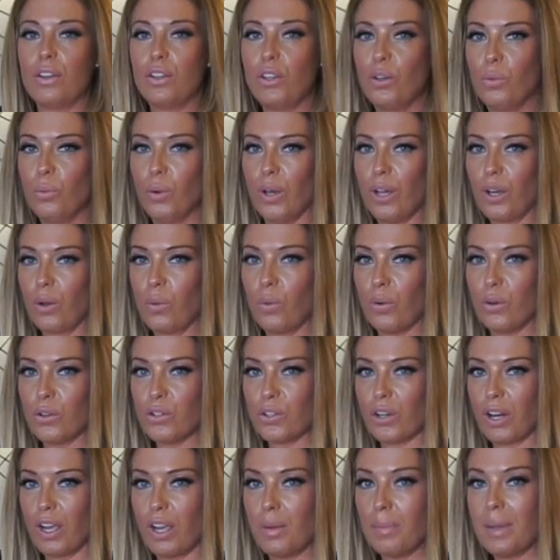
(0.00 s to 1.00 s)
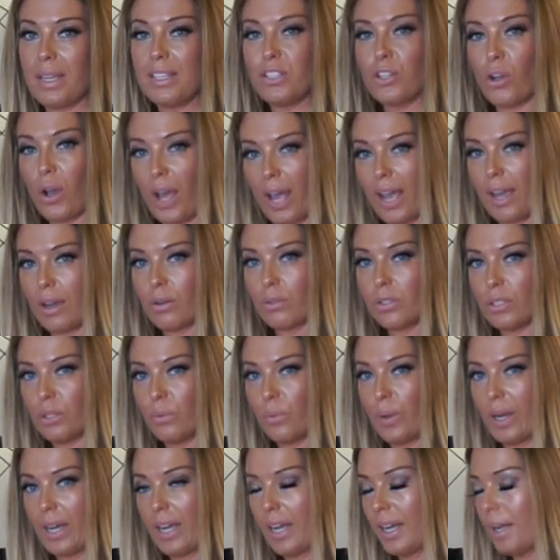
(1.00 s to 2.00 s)
the work wardrobe is your
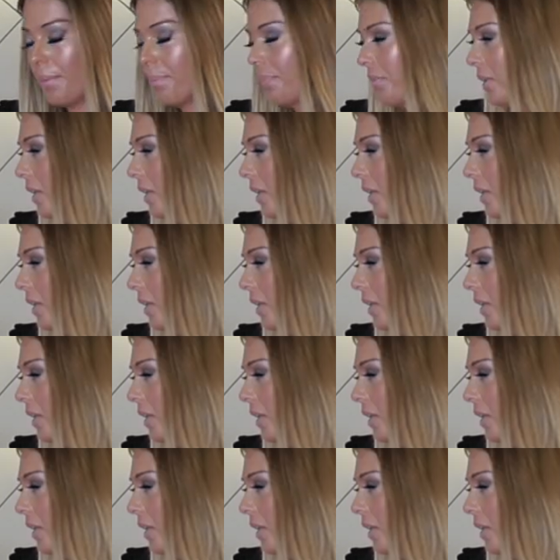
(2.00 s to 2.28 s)
outerwear.